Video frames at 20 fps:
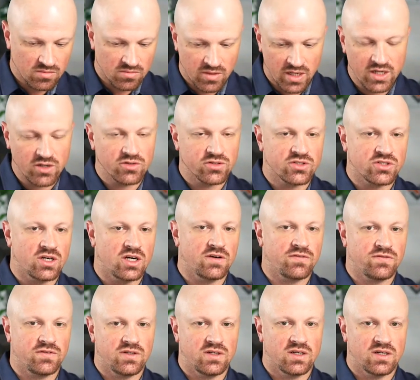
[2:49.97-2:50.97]

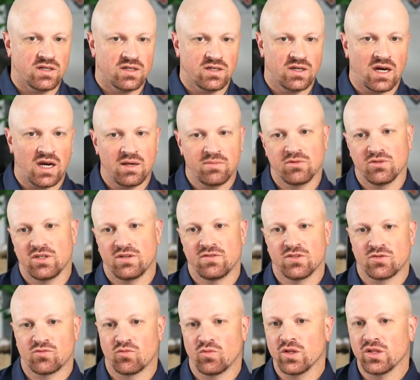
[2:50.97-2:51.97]
Microsoft, I believe,
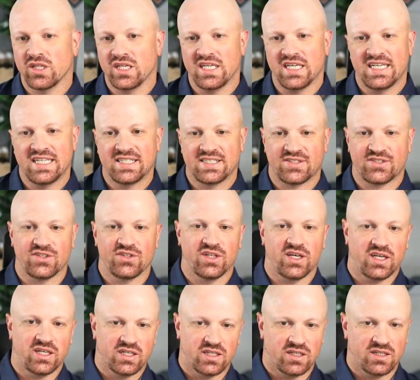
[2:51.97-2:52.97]
is really
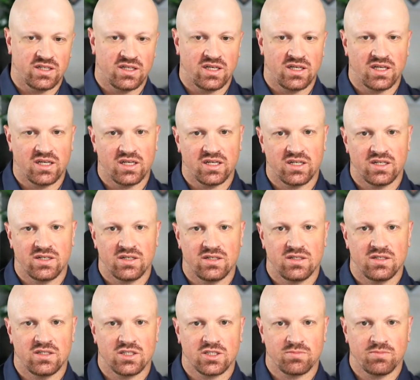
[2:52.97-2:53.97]
insulated. And
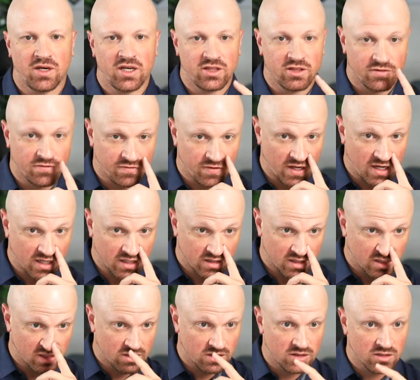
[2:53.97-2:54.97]
despite the fact
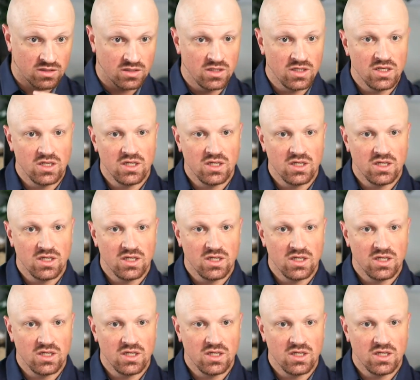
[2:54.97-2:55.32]
that the